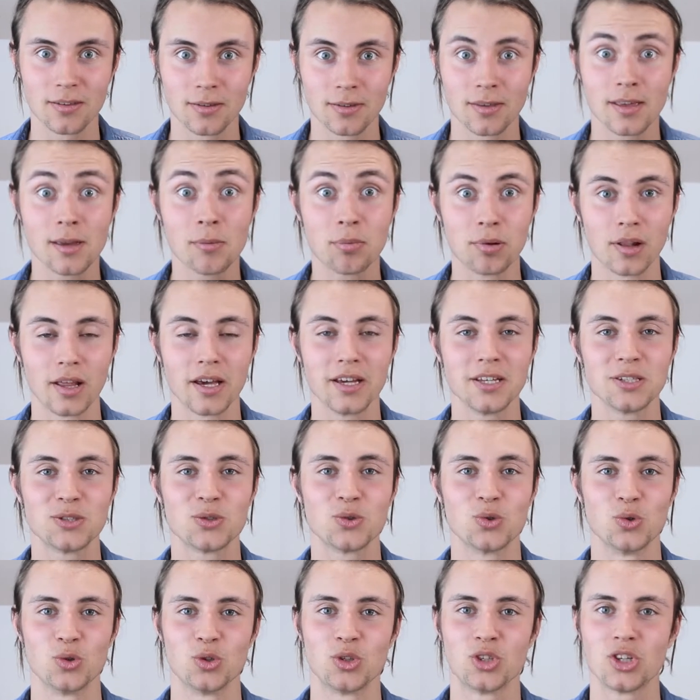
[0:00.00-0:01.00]
the
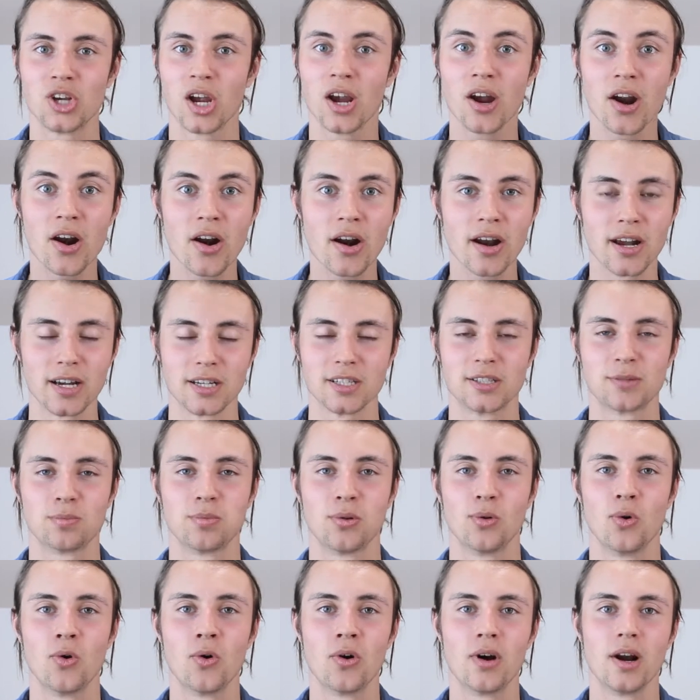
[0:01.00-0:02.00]
place to share,
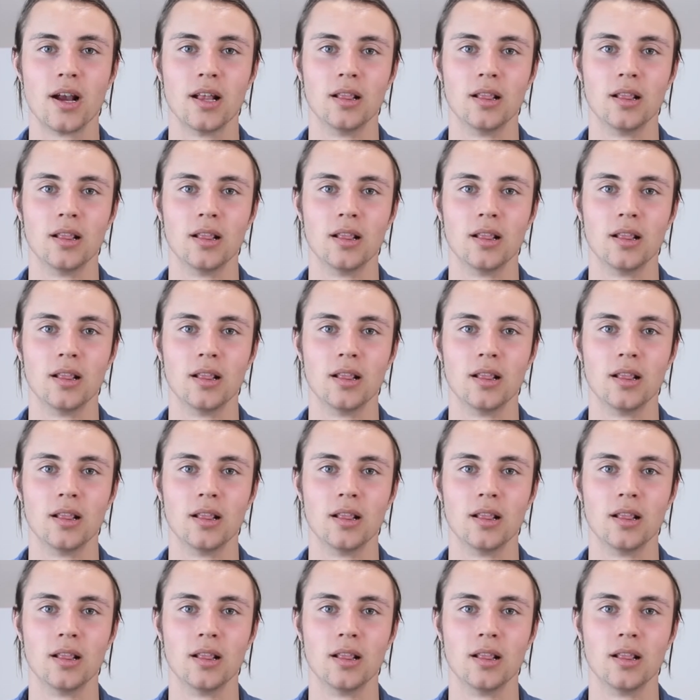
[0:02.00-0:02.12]
explore,